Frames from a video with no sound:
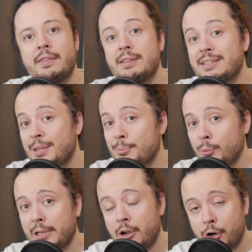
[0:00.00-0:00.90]
this can be
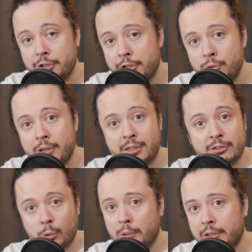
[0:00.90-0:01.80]
really hard to do, and I
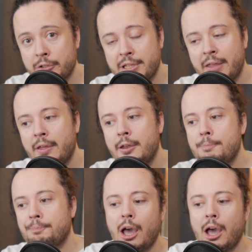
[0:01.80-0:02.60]
totally understand that.